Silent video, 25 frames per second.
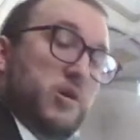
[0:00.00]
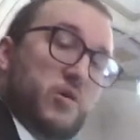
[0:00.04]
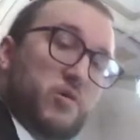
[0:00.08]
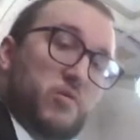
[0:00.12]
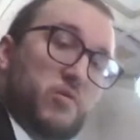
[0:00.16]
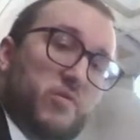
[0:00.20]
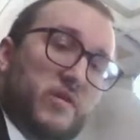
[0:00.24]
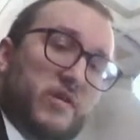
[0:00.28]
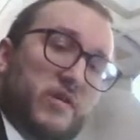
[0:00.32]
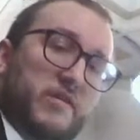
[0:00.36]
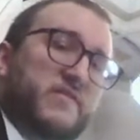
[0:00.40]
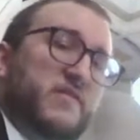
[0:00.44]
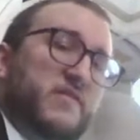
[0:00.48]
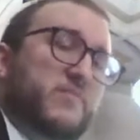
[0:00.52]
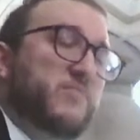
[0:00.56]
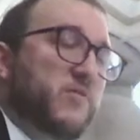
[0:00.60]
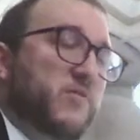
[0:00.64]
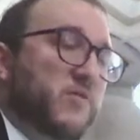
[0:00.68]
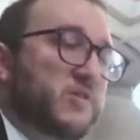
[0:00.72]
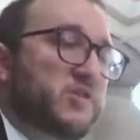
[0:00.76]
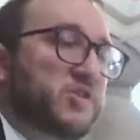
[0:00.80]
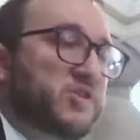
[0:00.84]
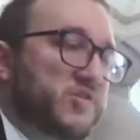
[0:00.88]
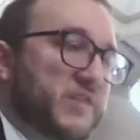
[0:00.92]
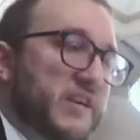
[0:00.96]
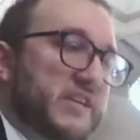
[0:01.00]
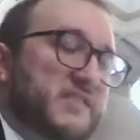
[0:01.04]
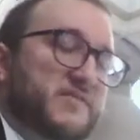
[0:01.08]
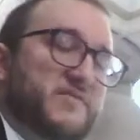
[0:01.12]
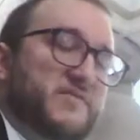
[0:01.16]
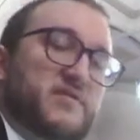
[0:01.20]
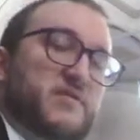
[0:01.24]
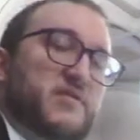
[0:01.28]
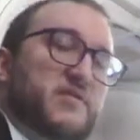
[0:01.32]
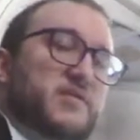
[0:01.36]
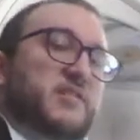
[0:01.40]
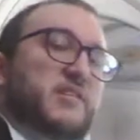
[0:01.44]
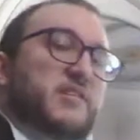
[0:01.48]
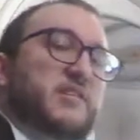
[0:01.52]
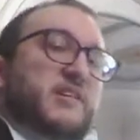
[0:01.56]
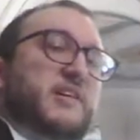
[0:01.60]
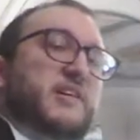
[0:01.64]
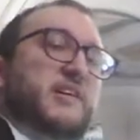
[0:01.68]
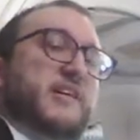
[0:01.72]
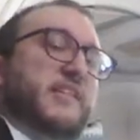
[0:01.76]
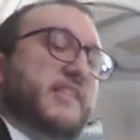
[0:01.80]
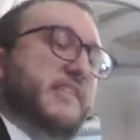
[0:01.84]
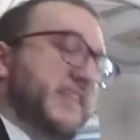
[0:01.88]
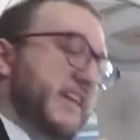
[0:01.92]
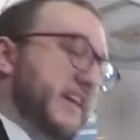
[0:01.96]
One of the more stressful
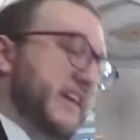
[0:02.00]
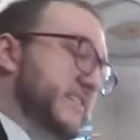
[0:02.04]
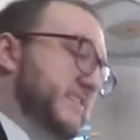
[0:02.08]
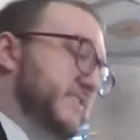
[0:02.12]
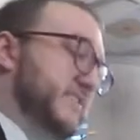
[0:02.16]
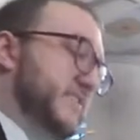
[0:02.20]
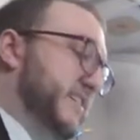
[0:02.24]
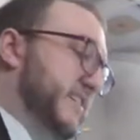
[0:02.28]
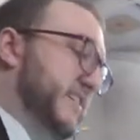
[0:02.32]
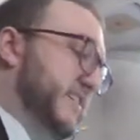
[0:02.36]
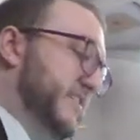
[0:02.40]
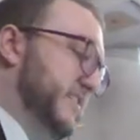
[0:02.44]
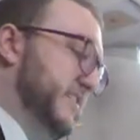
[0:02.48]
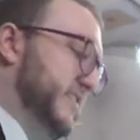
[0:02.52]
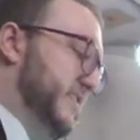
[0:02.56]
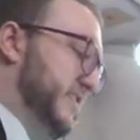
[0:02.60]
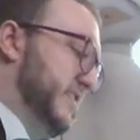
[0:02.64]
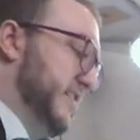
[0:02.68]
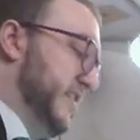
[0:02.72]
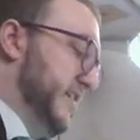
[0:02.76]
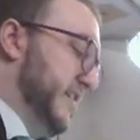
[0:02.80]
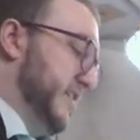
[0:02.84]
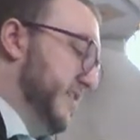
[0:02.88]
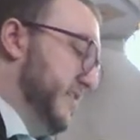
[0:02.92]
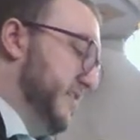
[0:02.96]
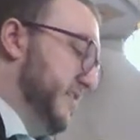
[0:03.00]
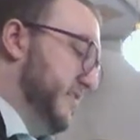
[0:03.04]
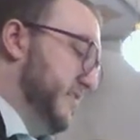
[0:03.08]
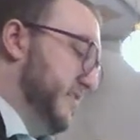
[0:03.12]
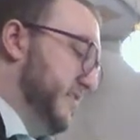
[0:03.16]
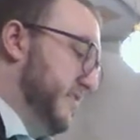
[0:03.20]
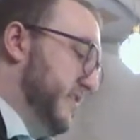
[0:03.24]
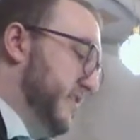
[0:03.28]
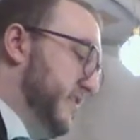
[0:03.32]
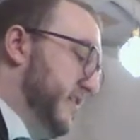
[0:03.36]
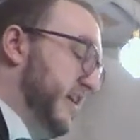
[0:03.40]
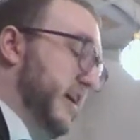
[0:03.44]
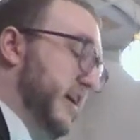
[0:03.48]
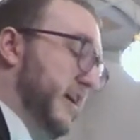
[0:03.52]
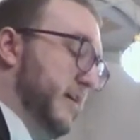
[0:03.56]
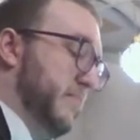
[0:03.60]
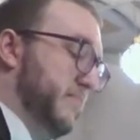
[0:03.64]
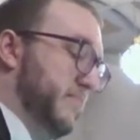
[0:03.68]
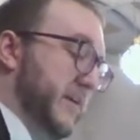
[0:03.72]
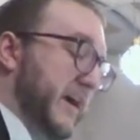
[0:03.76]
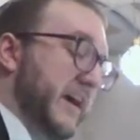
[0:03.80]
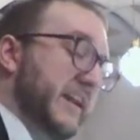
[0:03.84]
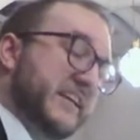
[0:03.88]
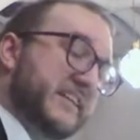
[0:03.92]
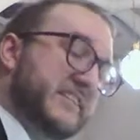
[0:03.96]
things that uh, uh
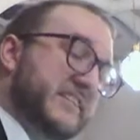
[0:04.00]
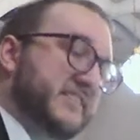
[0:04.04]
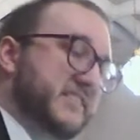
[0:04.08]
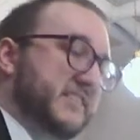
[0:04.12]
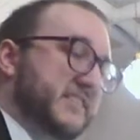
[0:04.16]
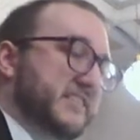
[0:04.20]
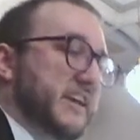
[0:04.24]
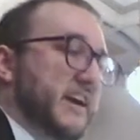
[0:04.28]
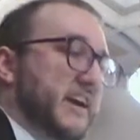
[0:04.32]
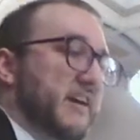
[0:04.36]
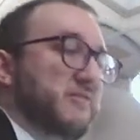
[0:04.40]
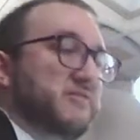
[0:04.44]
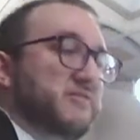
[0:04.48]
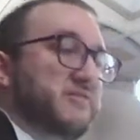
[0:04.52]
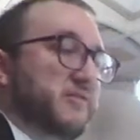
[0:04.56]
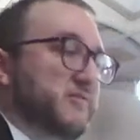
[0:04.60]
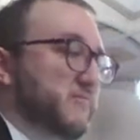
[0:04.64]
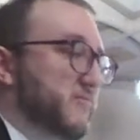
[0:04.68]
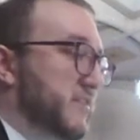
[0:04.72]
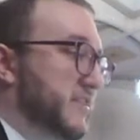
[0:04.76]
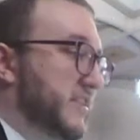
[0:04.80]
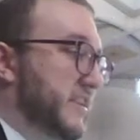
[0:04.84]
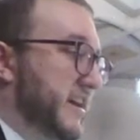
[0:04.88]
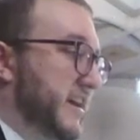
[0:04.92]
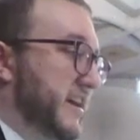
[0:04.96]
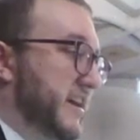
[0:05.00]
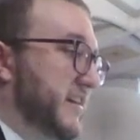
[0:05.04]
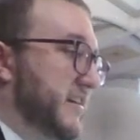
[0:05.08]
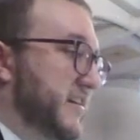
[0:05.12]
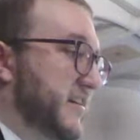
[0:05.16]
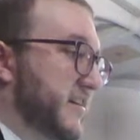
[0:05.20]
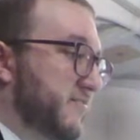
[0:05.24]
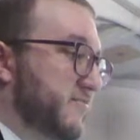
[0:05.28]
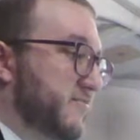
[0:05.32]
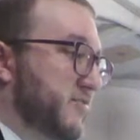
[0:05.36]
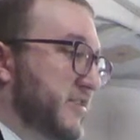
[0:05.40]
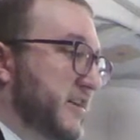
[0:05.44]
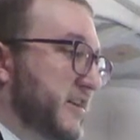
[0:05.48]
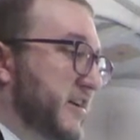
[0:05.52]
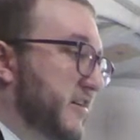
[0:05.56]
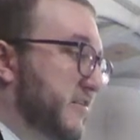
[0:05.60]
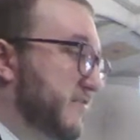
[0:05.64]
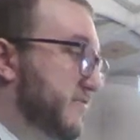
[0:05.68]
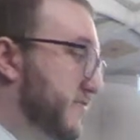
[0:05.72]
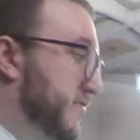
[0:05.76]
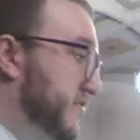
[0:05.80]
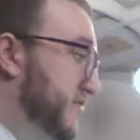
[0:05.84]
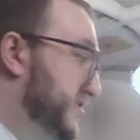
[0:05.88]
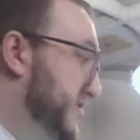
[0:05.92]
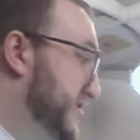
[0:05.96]
pianists encounter when they when they are
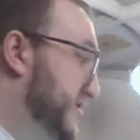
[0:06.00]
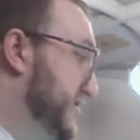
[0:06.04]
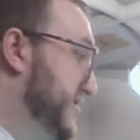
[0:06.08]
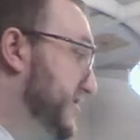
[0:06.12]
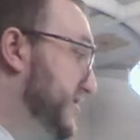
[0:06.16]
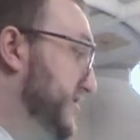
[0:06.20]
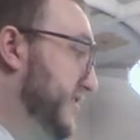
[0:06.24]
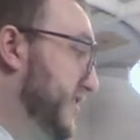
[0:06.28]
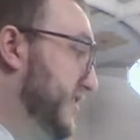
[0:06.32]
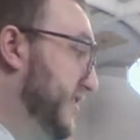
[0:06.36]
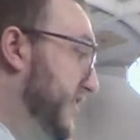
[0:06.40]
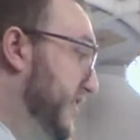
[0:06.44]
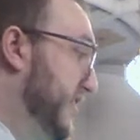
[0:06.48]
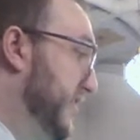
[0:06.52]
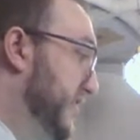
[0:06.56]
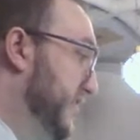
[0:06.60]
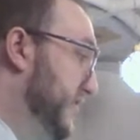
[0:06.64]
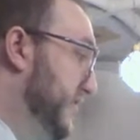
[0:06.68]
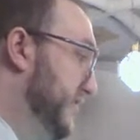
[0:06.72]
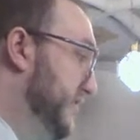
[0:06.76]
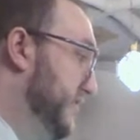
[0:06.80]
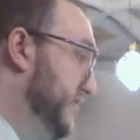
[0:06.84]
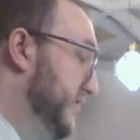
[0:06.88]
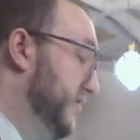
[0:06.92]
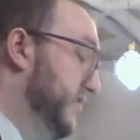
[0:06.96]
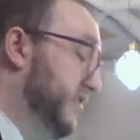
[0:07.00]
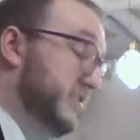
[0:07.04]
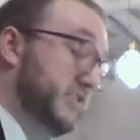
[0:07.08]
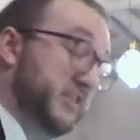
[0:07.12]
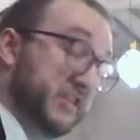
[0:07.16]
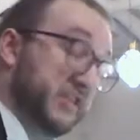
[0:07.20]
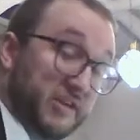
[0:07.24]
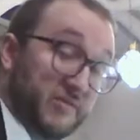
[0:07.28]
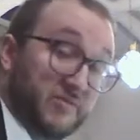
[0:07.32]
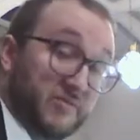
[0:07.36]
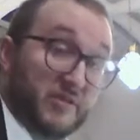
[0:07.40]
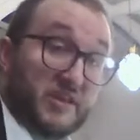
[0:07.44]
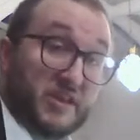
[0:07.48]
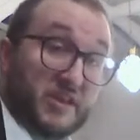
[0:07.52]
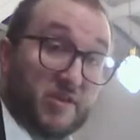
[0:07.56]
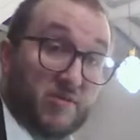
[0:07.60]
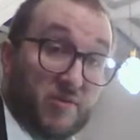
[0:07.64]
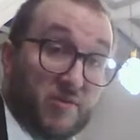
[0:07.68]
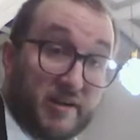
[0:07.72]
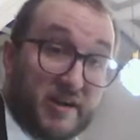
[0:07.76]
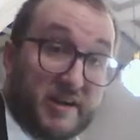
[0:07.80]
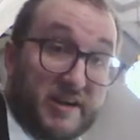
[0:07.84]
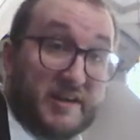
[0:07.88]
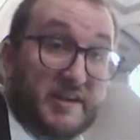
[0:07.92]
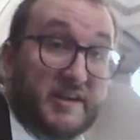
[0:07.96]
first uh, dealing with the
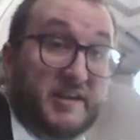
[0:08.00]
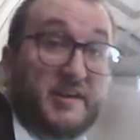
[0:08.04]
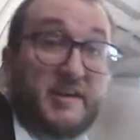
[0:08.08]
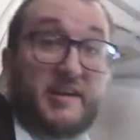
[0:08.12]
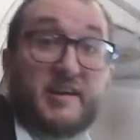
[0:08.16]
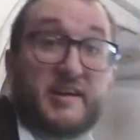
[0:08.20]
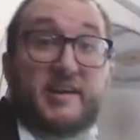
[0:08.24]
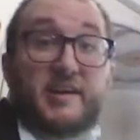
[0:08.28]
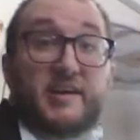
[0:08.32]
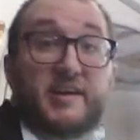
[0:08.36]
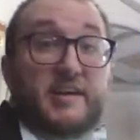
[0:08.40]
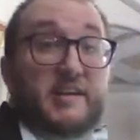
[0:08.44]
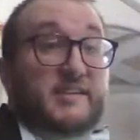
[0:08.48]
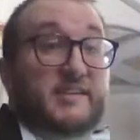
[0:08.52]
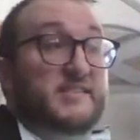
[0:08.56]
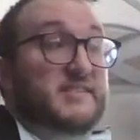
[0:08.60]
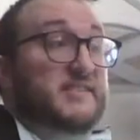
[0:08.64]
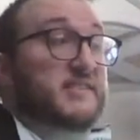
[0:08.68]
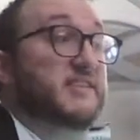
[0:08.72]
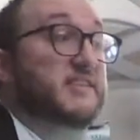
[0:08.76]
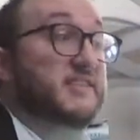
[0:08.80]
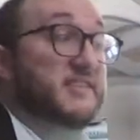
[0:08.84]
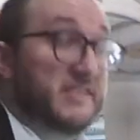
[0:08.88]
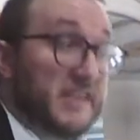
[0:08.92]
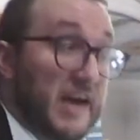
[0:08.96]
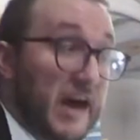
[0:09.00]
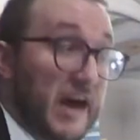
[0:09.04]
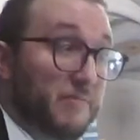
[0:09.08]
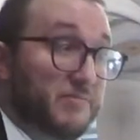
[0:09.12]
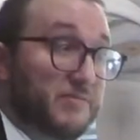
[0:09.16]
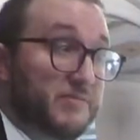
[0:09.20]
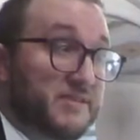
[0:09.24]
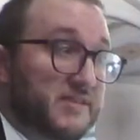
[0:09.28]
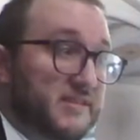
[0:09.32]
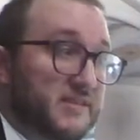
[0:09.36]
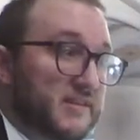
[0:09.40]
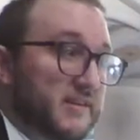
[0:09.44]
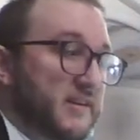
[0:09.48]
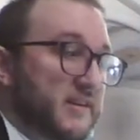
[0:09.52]
organ is the stops.